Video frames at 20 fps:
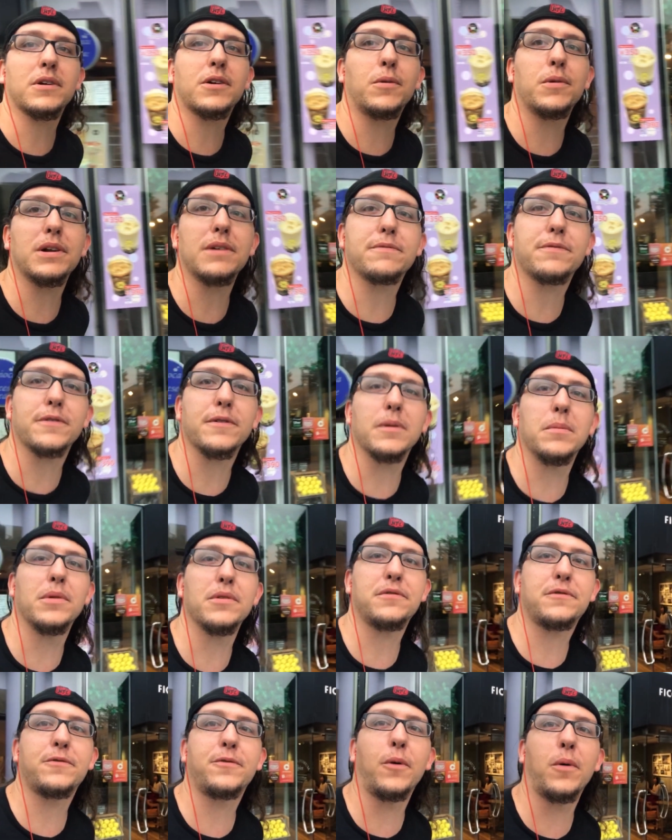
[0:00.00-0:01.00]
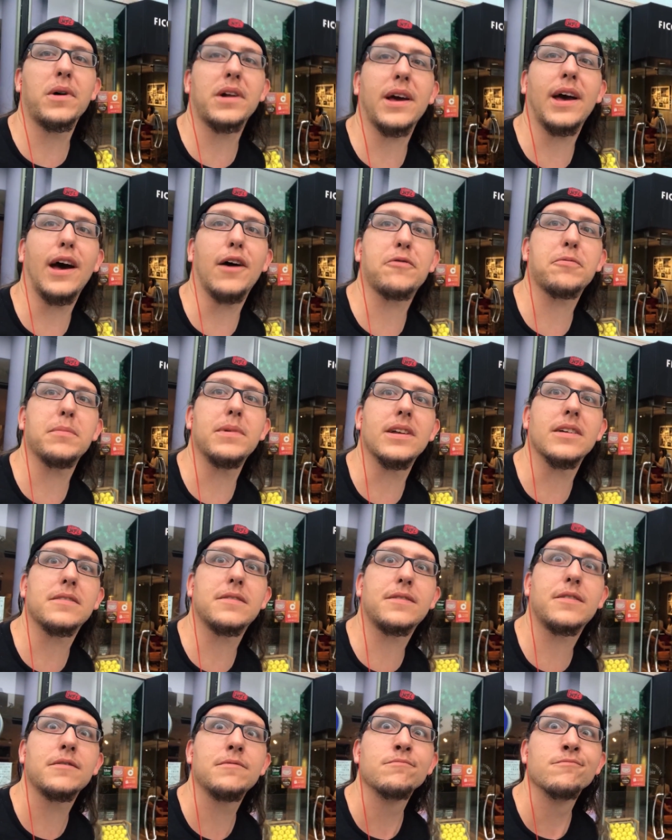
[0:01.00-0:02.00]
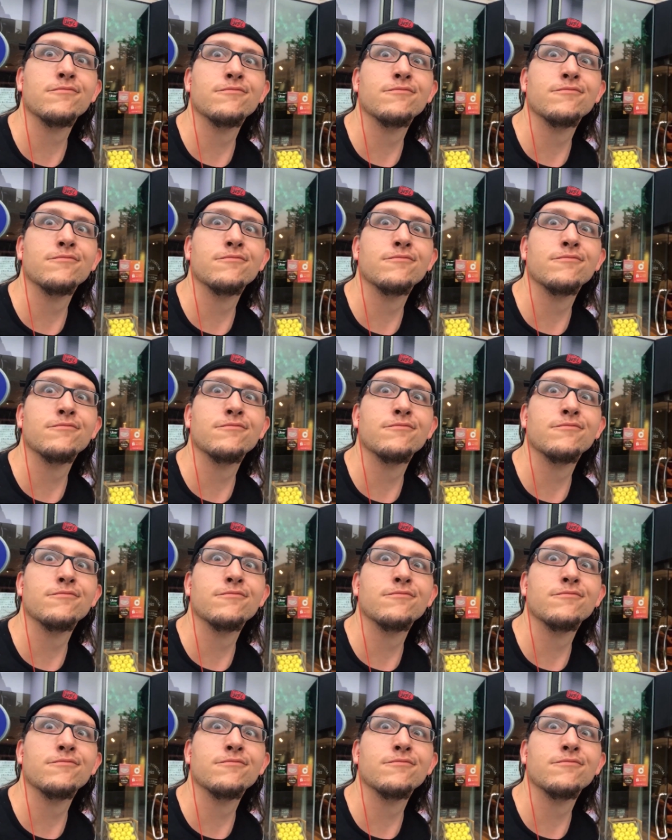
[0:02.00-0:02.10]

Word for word: recording for almost 4.5 minutes.